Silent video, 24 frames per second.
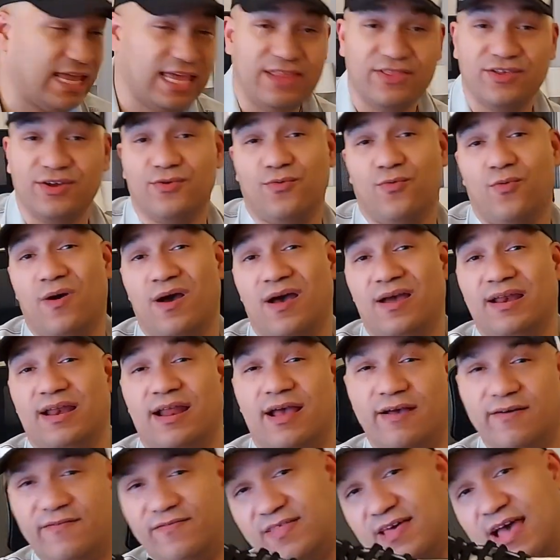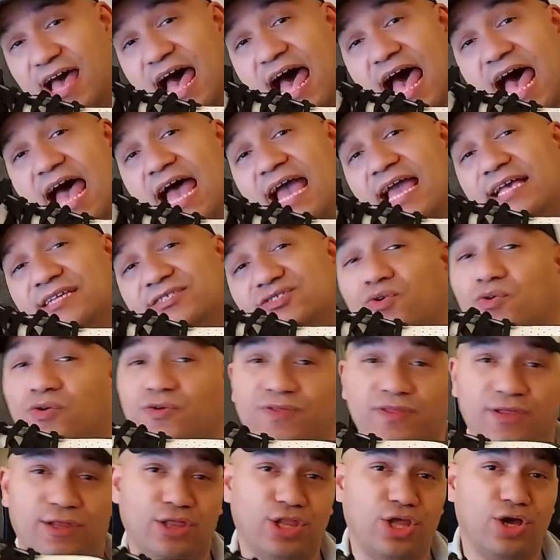either one of the highs or
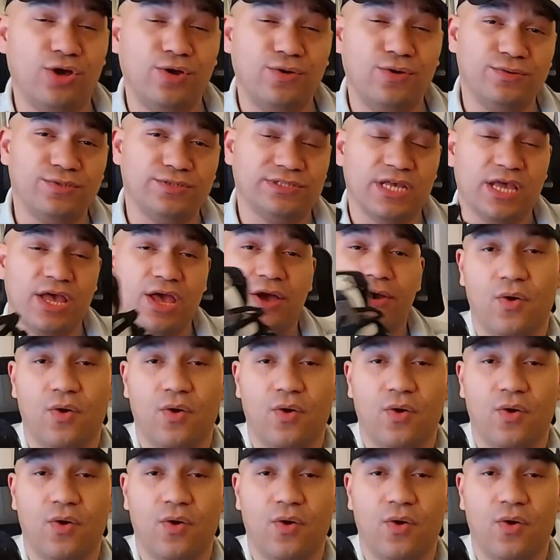the lows,